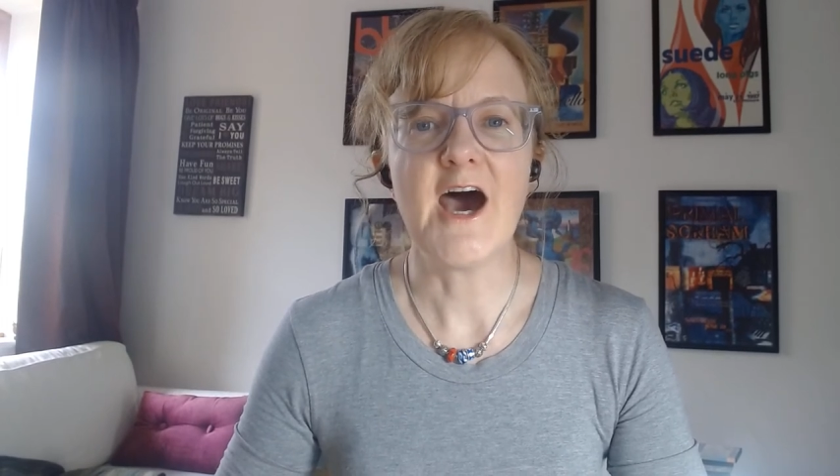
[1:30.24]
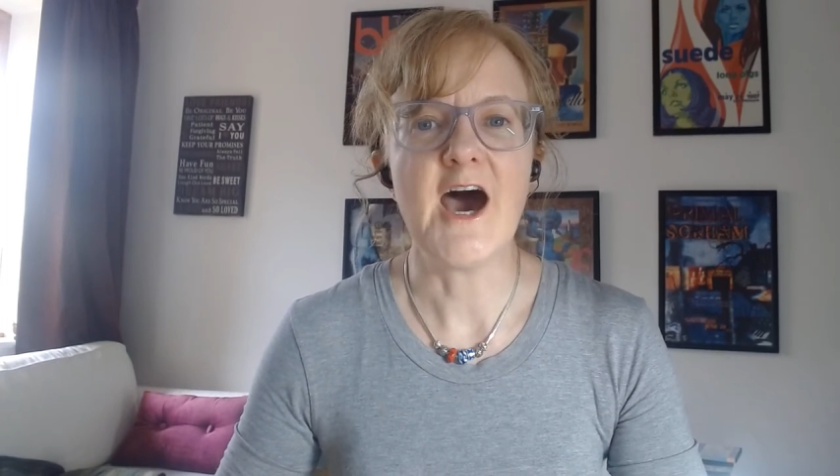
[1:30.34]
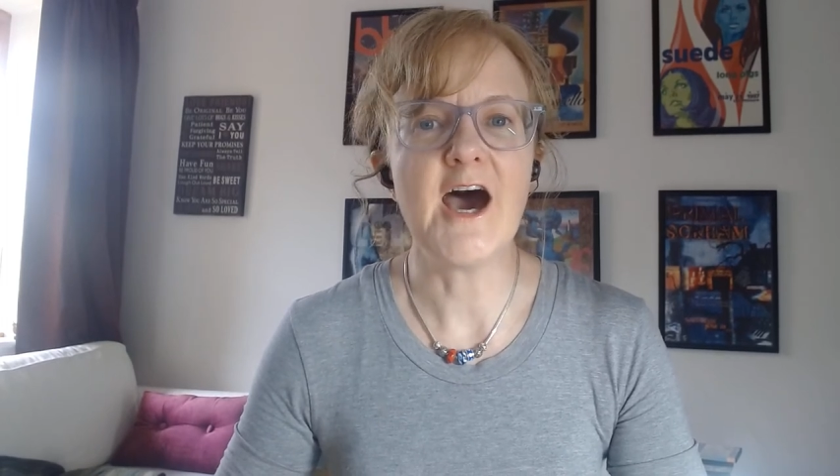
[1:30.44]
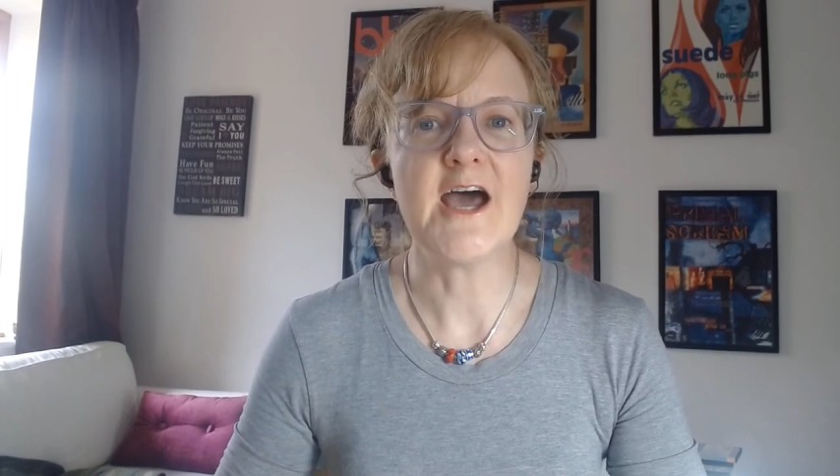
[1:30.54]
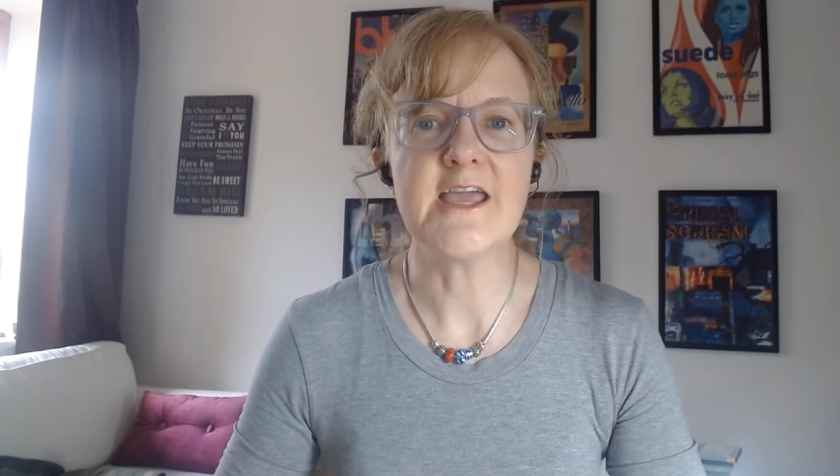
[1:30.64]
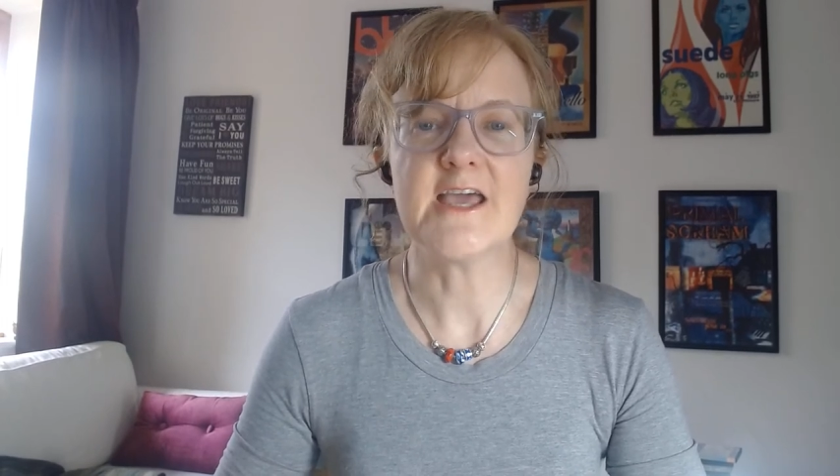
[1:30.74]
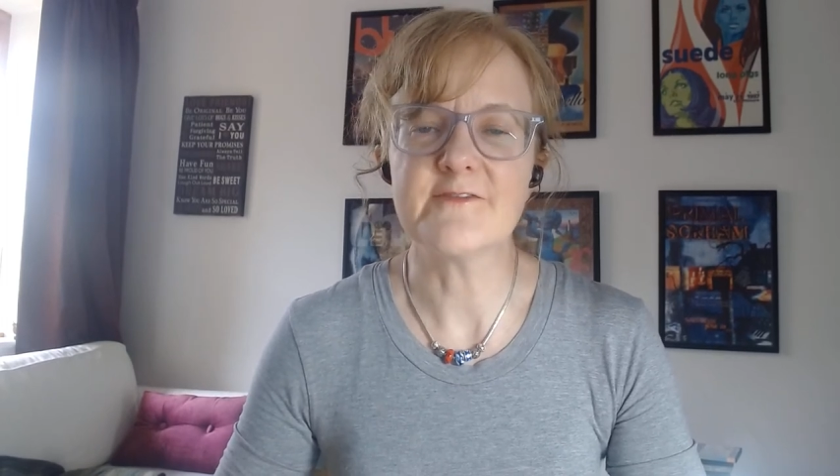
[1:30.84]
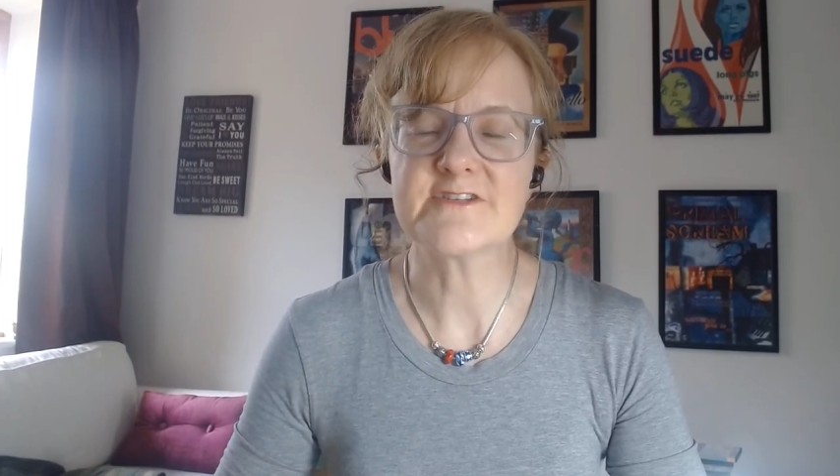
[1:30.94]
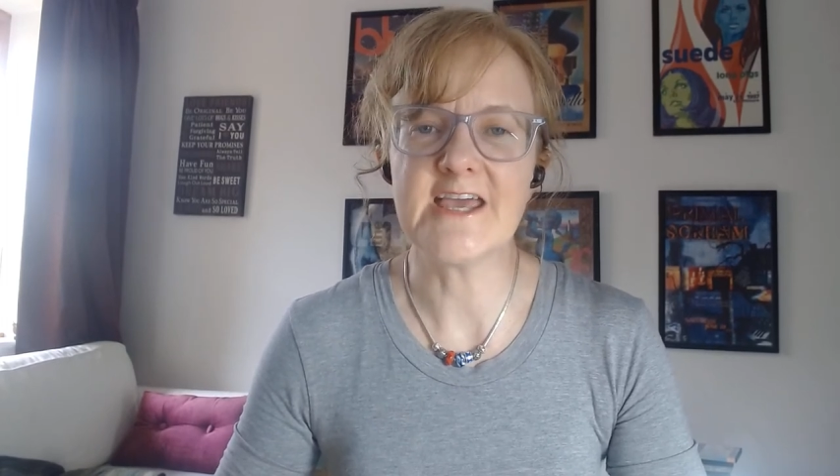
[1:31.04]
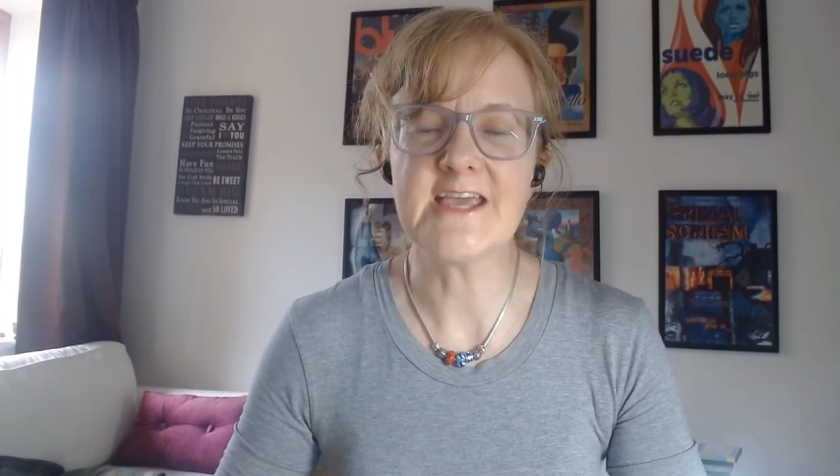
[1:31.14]
I
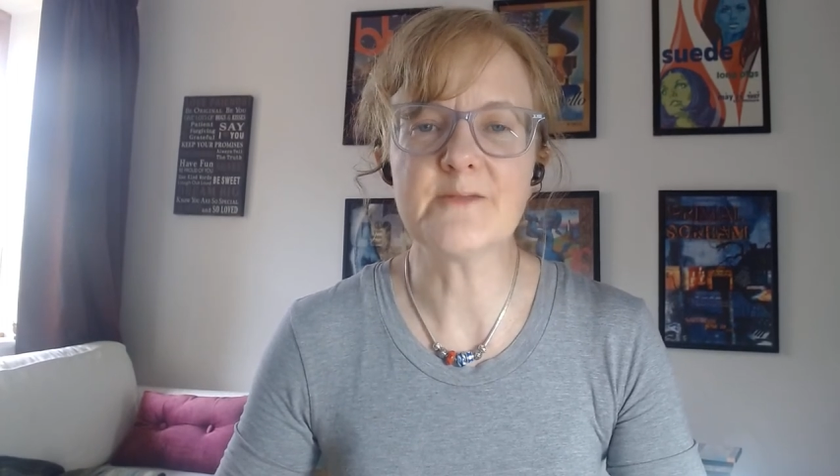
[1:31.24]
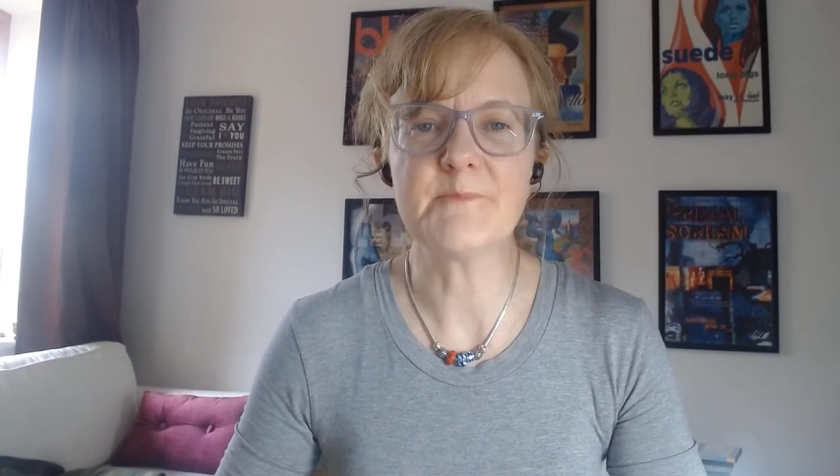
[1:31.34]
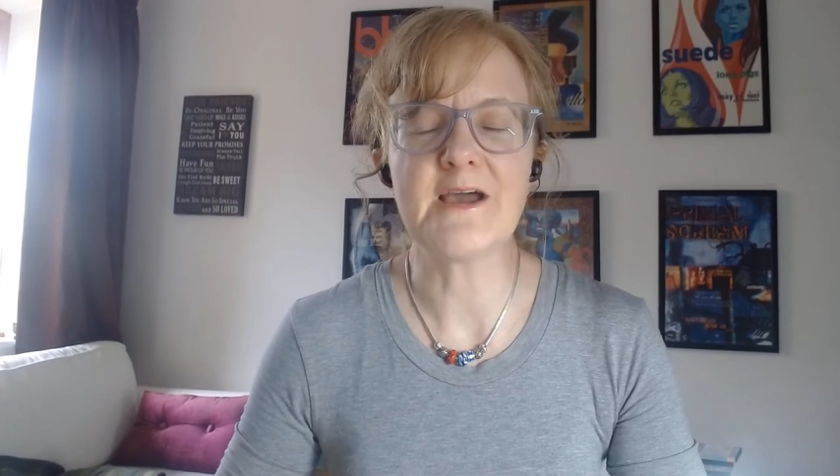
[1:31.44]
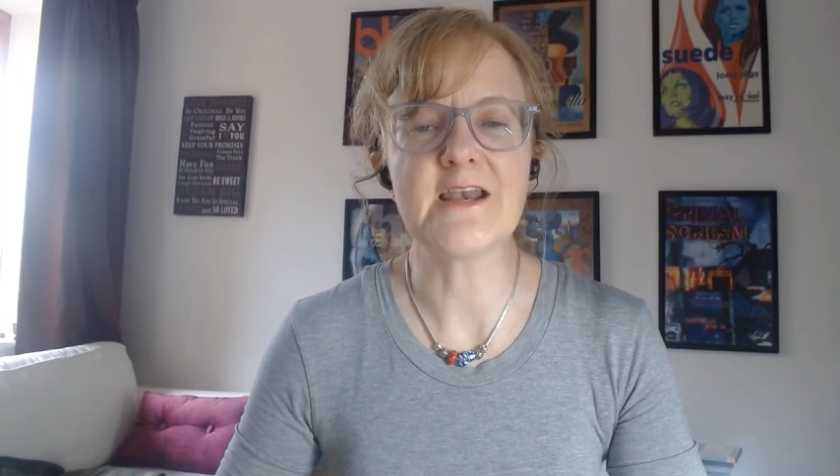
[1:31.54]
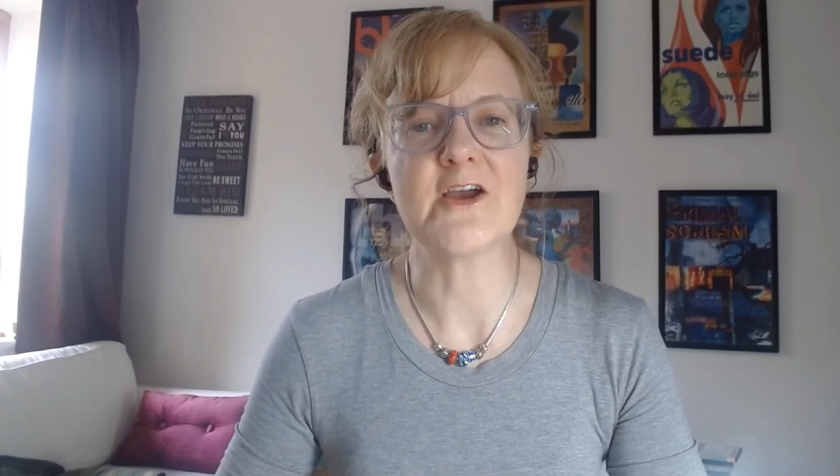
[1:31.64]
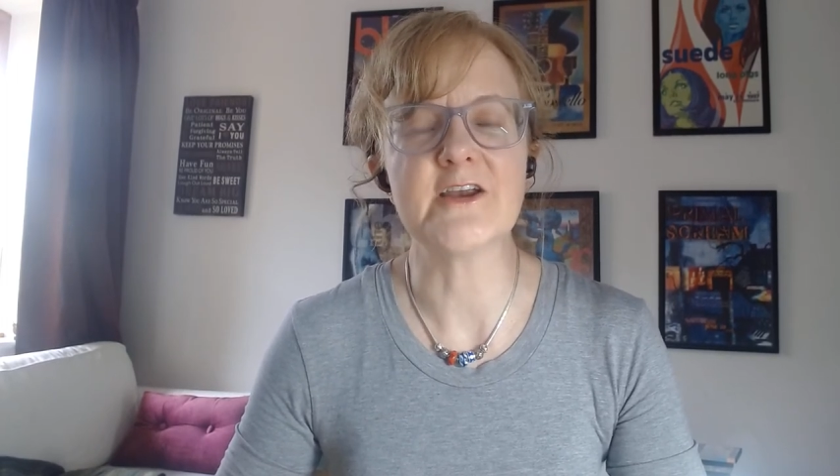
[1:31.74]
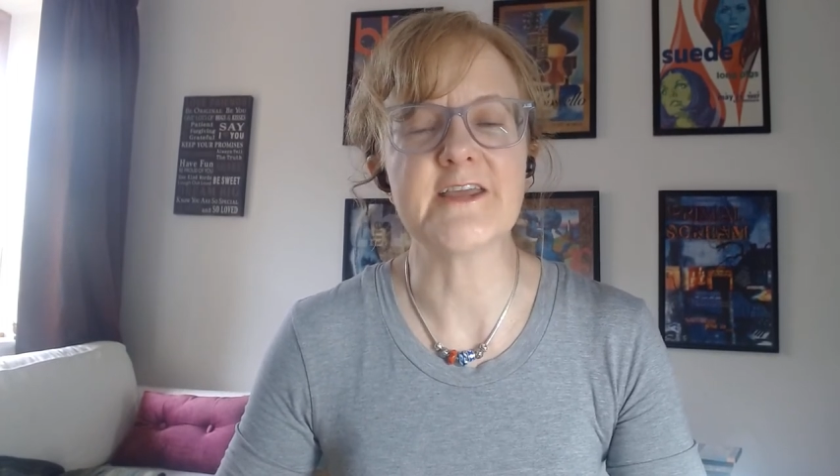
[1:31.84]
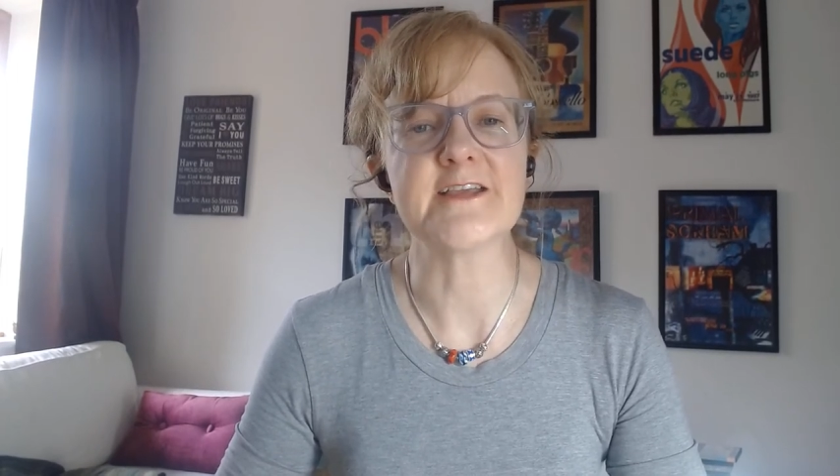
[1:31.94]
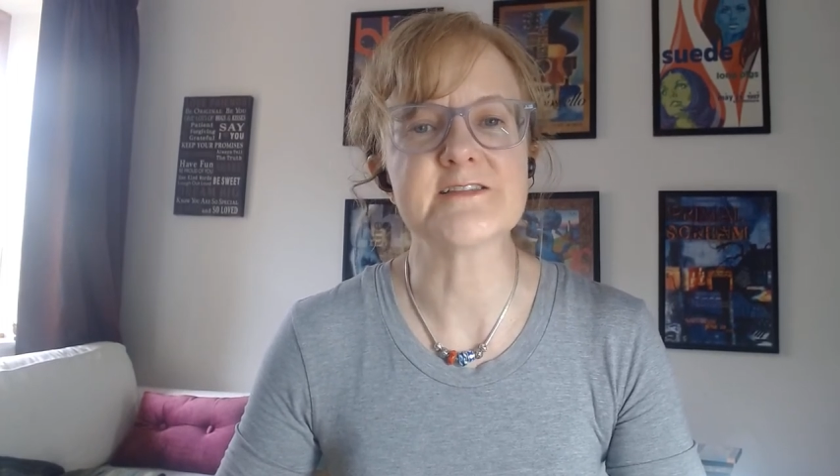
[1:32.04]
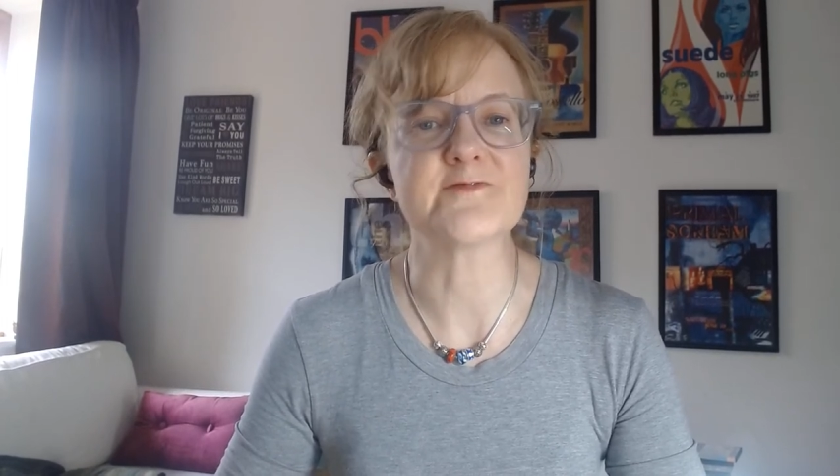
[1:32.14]
have taken my
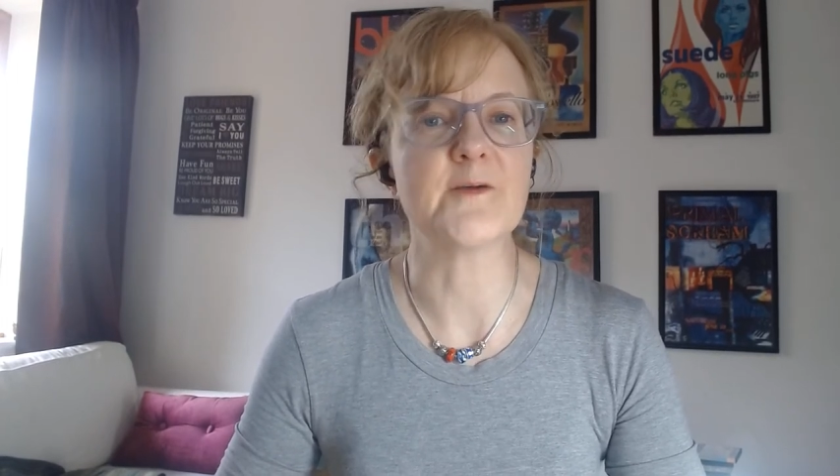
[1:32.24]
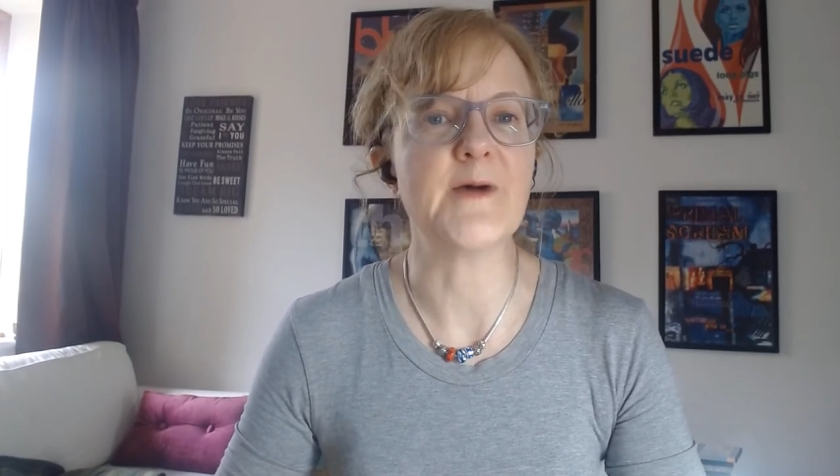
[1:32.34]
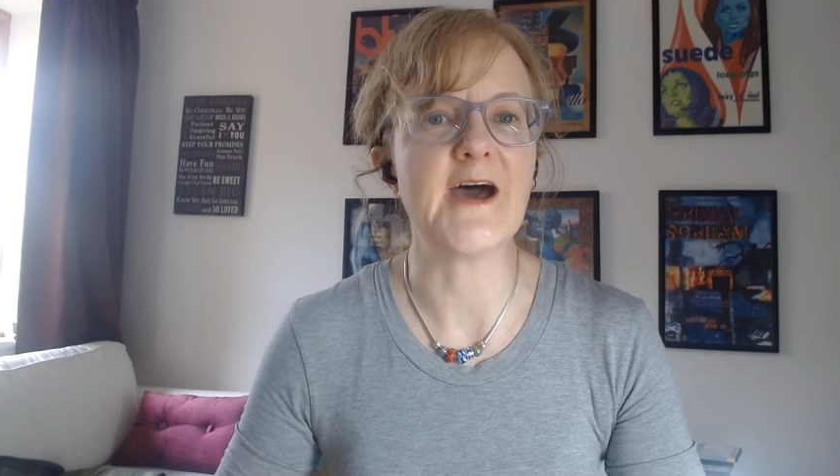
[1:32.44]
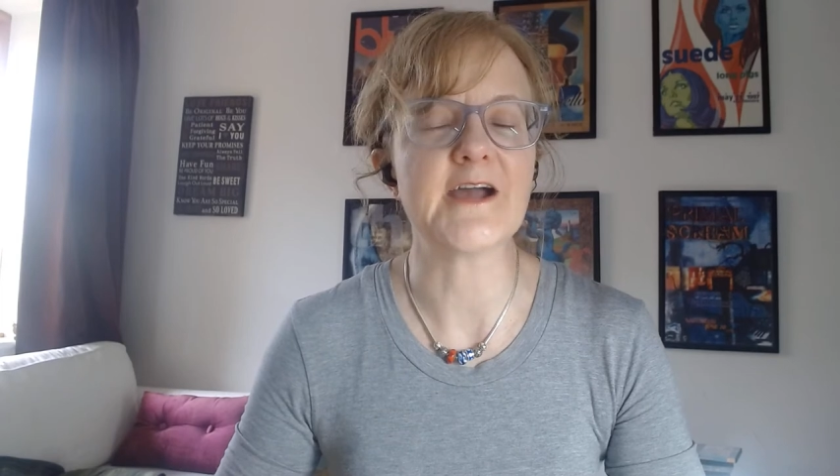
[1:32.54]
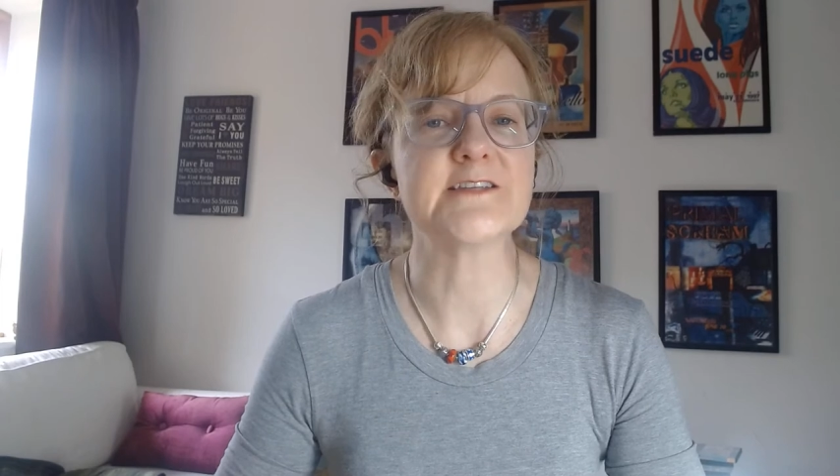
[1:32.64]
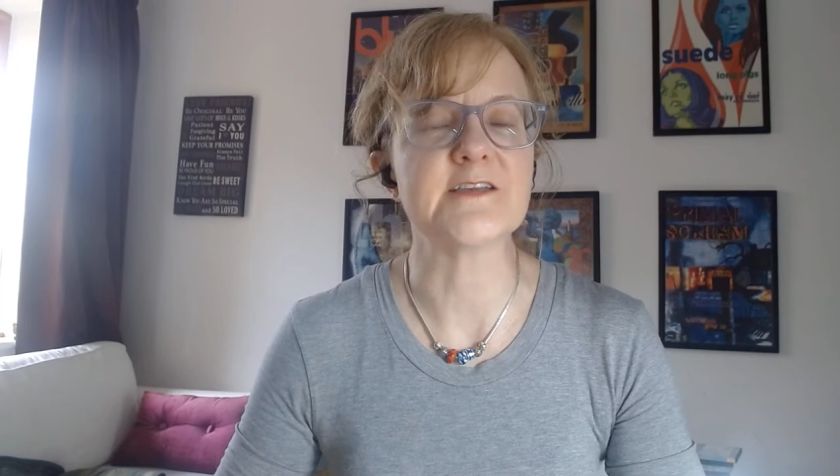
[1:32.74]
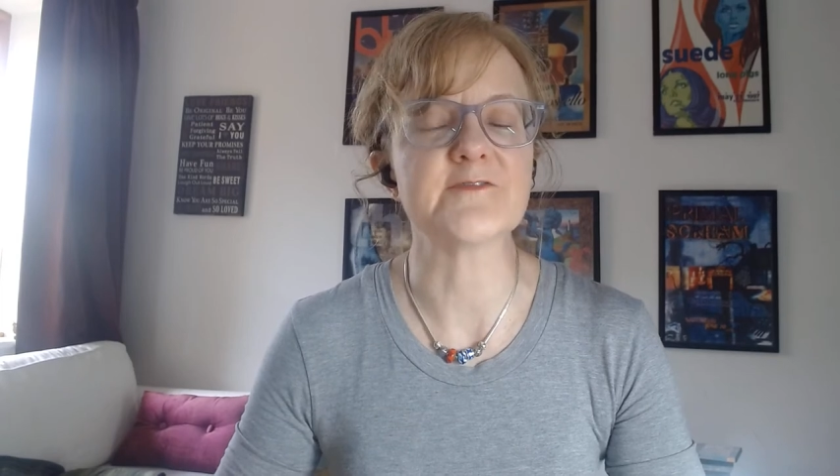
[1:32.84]
learnings from acting,